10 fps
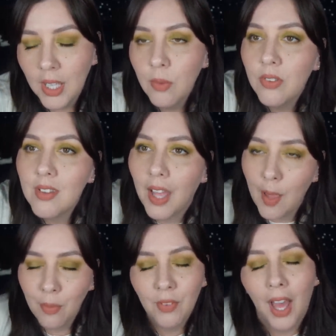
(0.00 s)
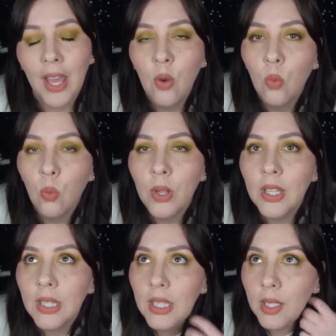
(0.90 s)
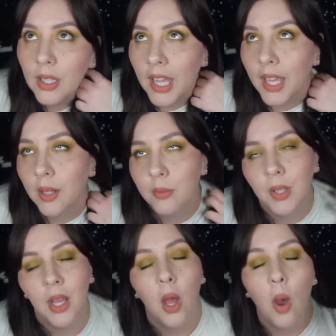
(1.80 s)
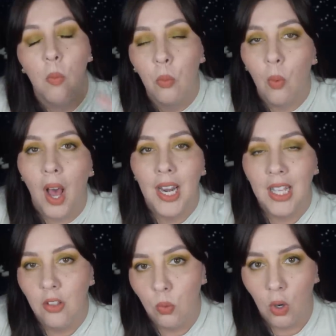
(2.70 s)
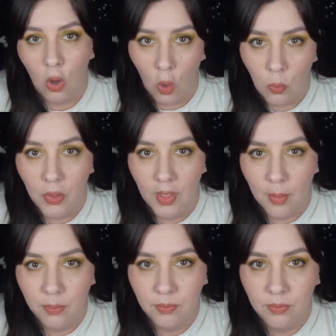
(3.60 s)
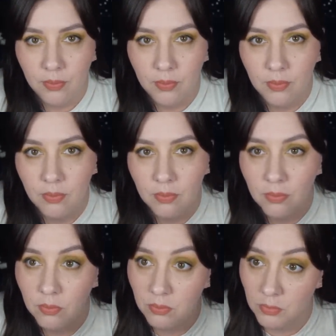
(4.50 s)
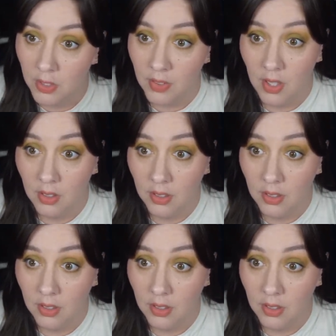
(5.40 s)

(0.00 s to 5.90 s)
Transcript: He was the type of guy who really like brought his work home with him, to say the